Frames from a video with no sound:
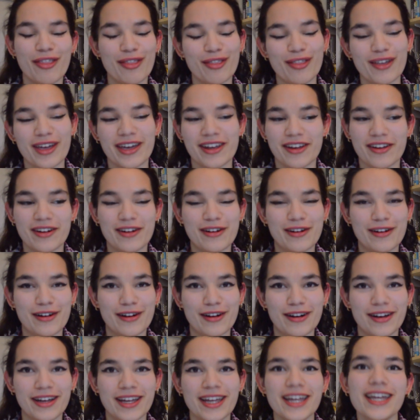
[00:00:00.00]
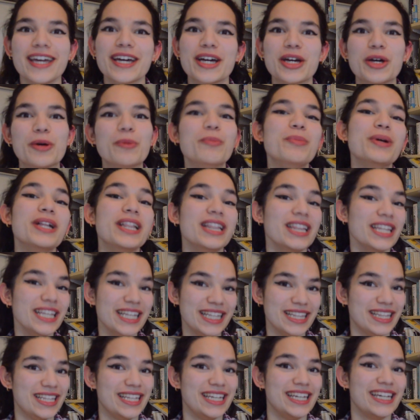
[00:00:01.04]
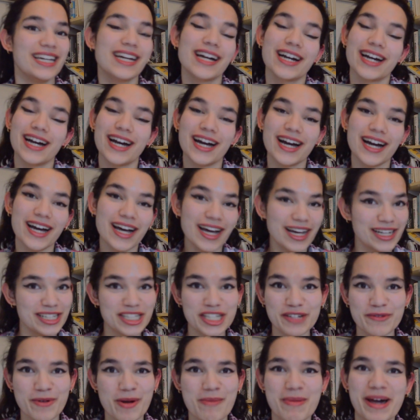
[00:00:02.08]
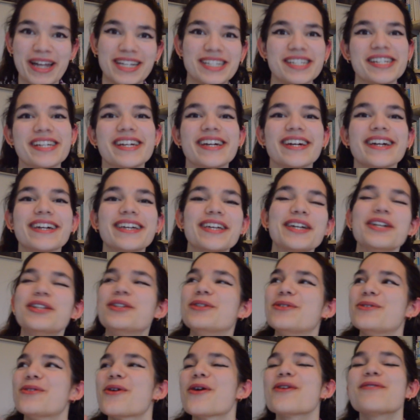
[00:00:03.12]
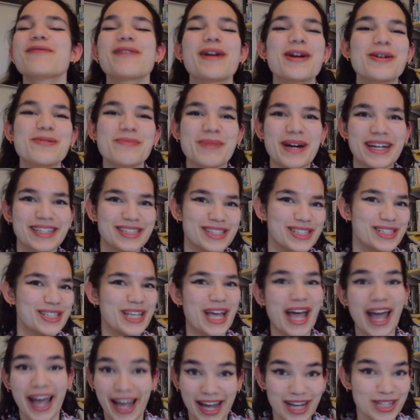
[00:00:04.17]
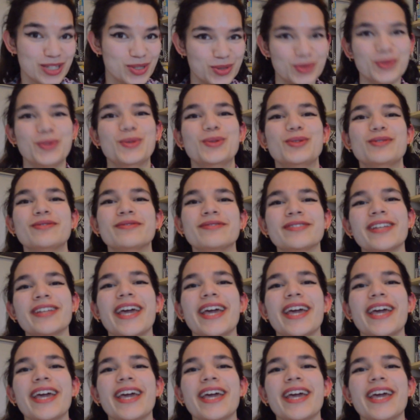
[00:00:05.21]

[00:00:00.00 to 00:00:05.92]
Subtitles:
that are completely anti-romantic, no romance at all.